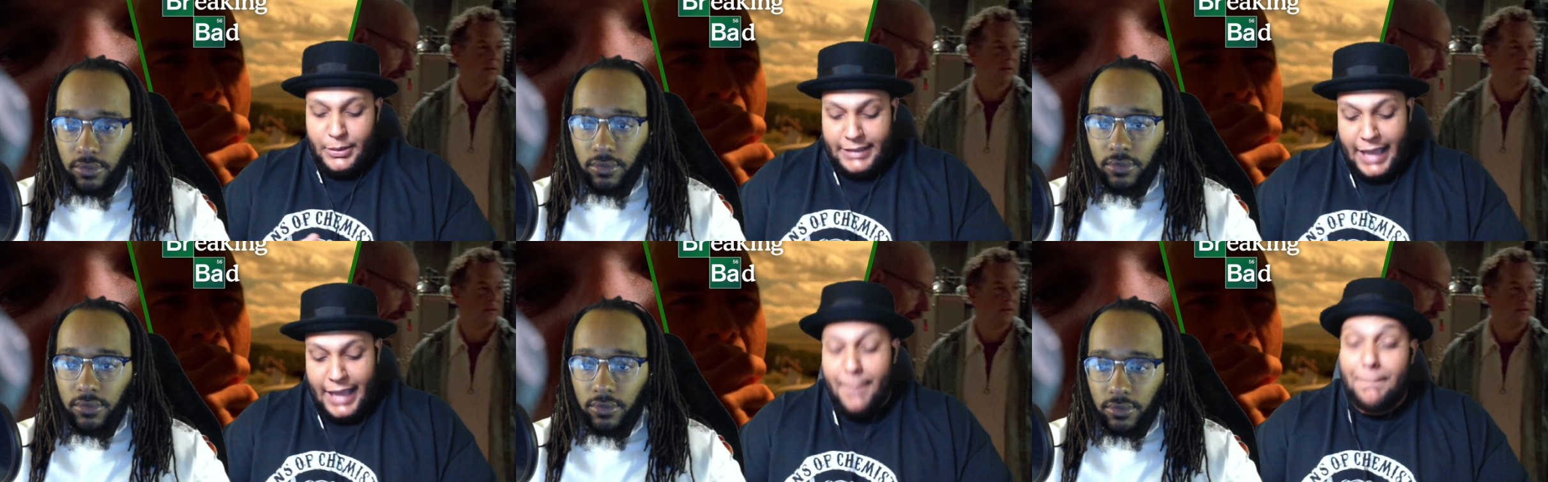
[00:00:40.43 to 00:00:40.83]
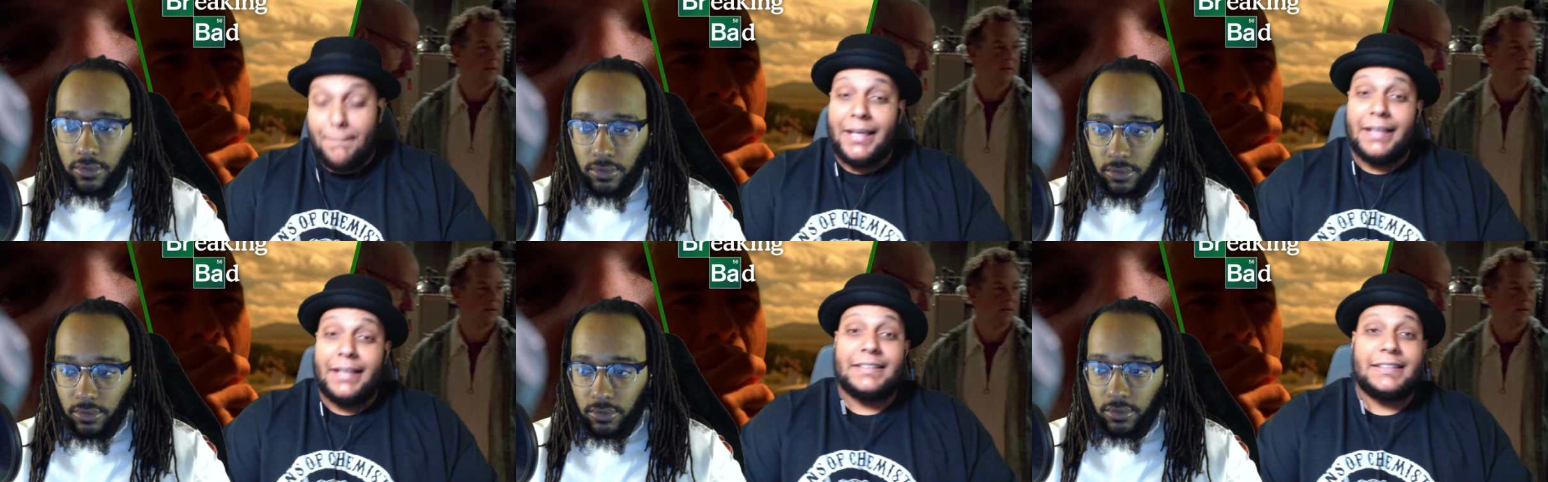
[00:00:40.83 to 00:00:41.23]
Speaker 1: That
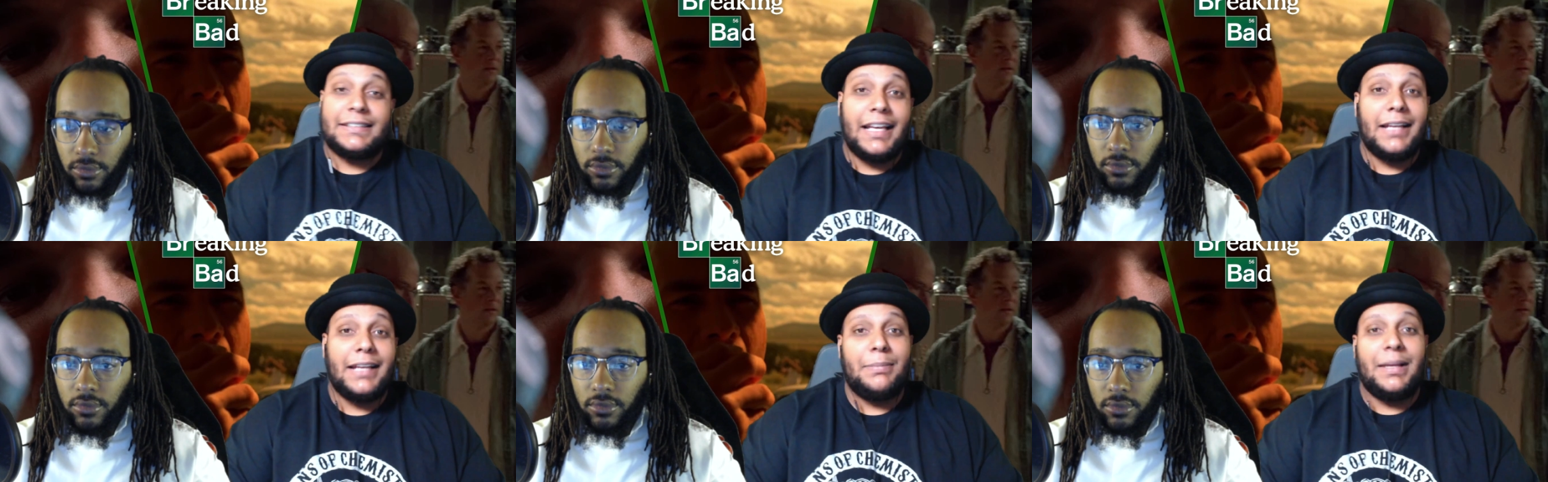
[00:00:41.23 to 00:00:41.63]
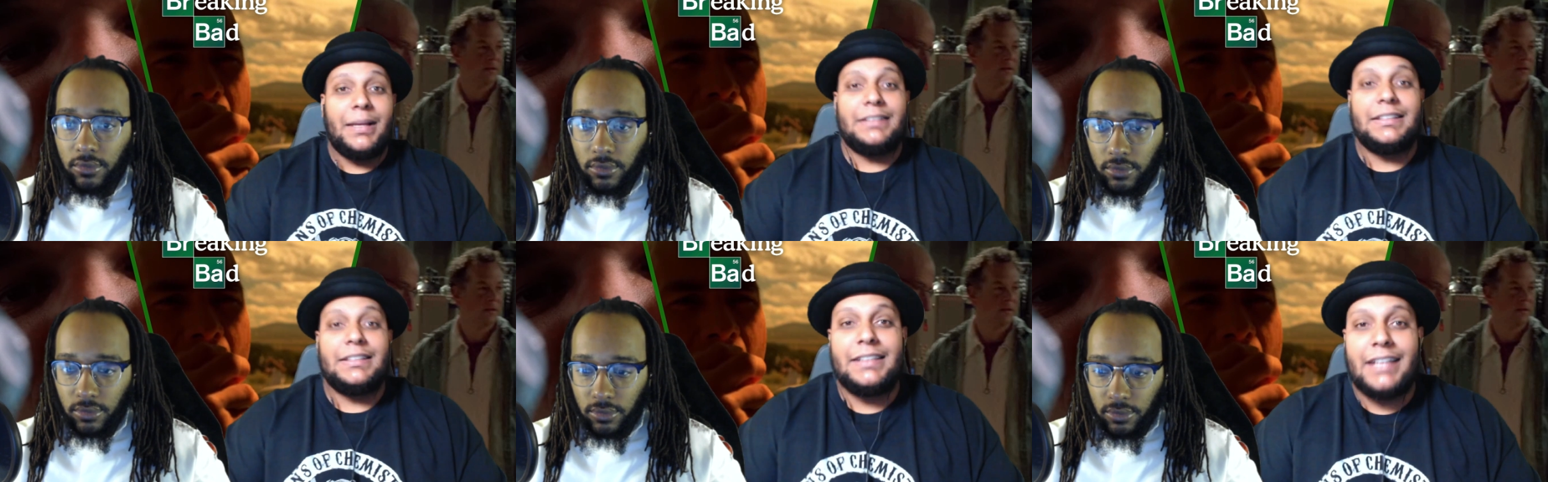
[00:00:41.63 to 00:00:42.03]
being said,
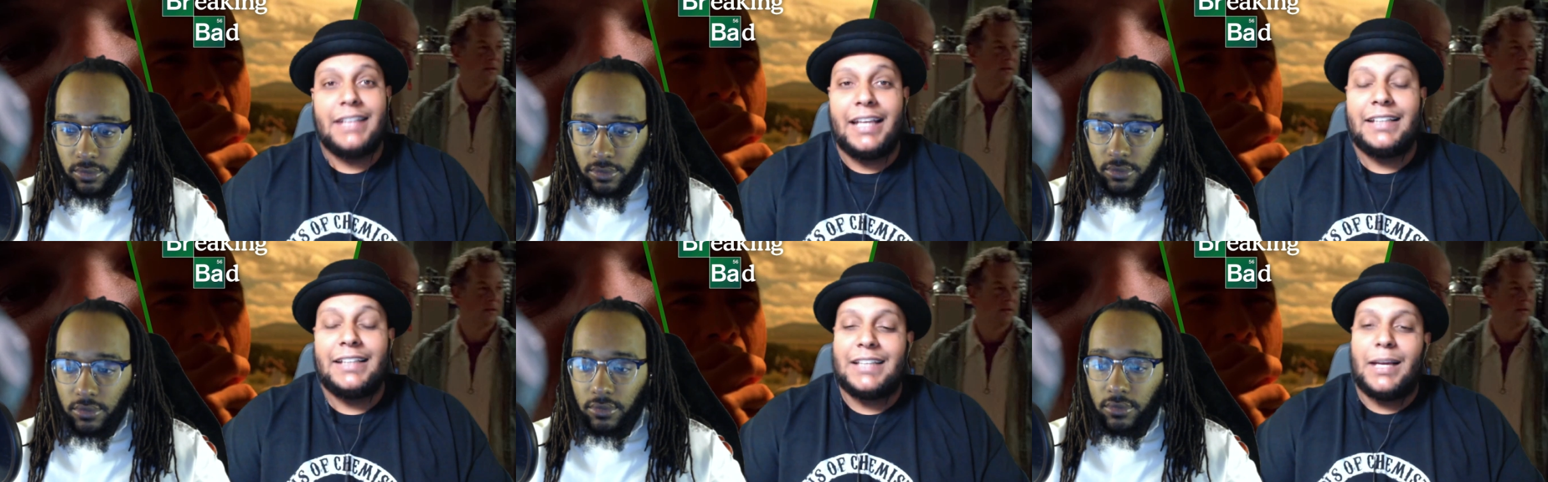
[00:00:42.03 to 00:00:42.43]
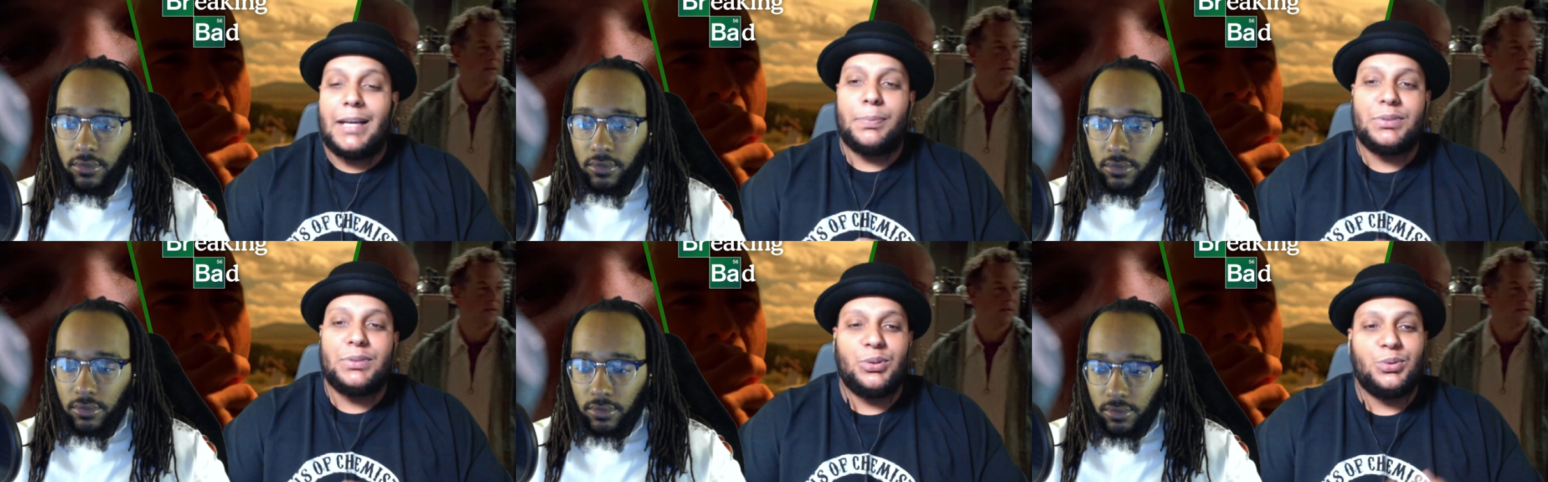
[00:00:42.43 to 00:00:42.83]
man, today is
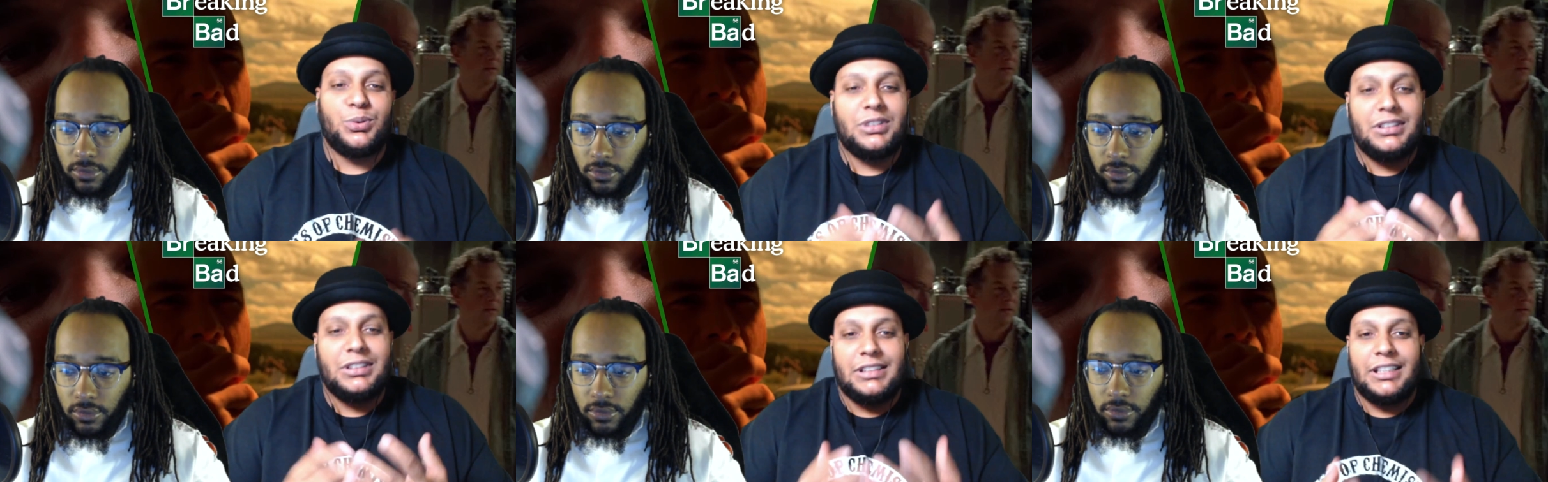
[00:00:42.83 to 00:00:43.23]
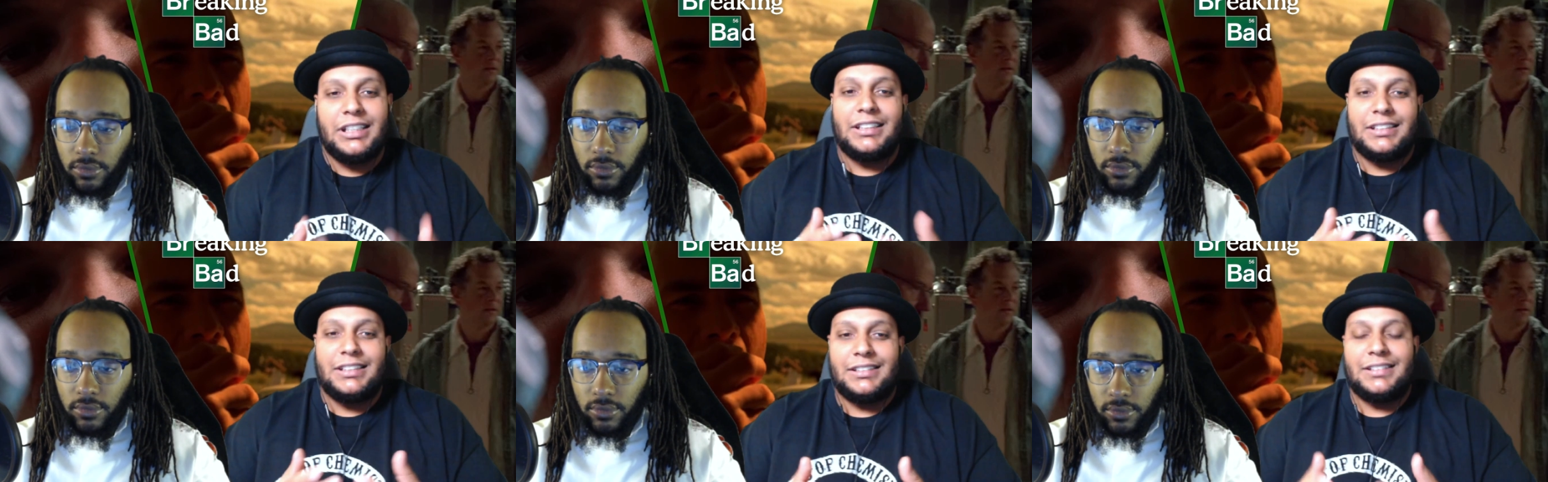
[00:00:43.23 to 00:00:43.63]
episode
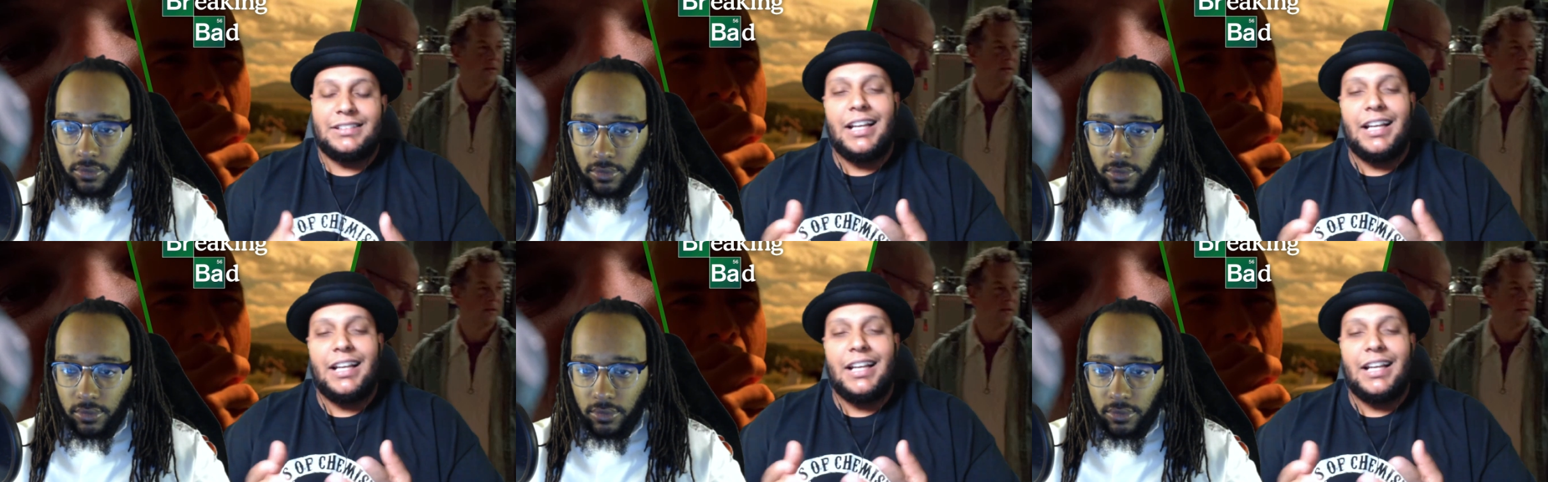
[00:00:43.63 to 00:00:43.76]
six,